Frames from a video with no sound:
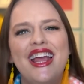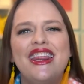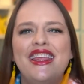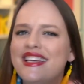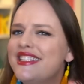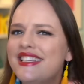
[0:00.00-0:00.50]

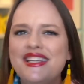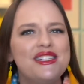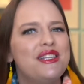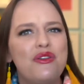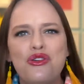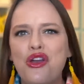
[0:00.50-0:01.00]
This is
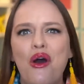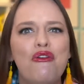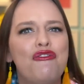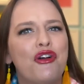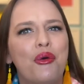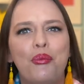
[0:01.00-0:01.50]
the show
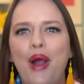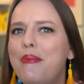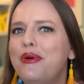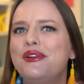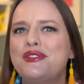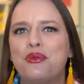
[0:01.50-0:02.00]
for
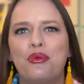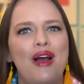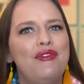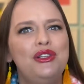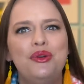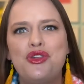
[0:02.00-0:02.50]
rebels,
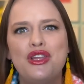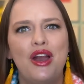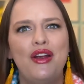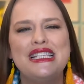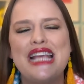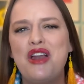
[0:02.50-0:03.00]

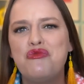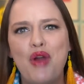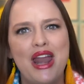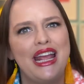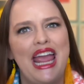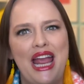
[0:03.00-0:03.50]
revolutionaries, and
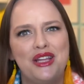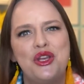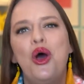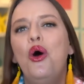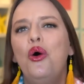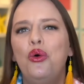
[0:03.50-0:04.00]
renegades
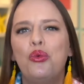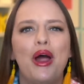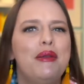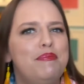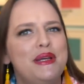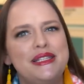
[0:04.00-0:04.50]
who
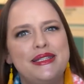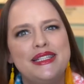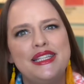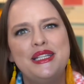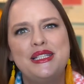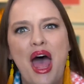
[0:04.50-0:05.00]
run
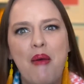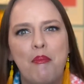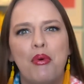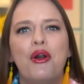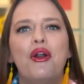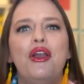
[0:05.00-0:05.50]
businesses that
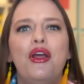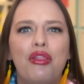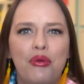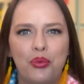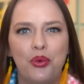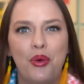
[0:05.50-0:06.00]
burn
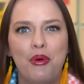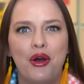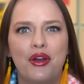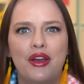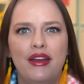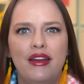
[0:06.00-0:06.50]
the rulebook.
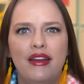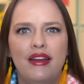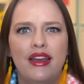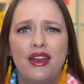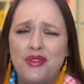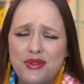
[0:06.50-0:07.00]

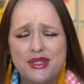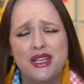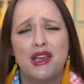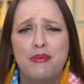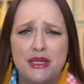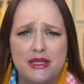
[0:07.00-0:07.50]
If you're
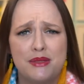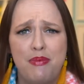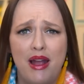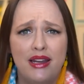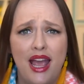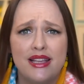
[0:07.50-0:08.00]
sick of business
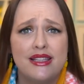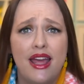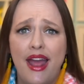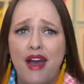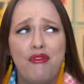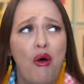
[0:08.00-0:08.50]
podcasts that
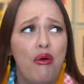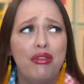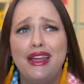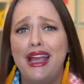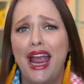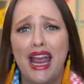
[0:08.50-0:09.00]
have all
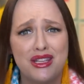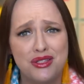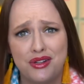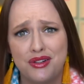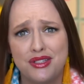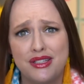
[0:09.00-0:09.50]
the
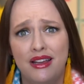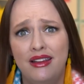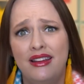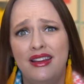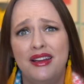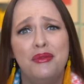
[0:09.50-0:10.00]
answers,
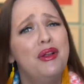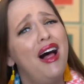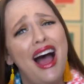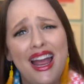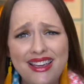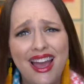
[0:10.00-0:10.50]
well,
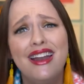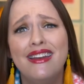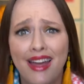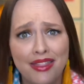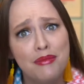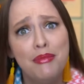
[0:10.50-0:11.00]
I got
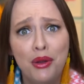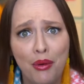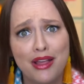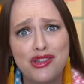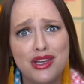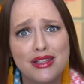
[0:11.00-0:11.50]
nothing but
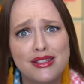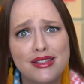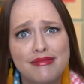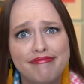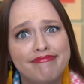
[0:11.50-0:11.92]
questions.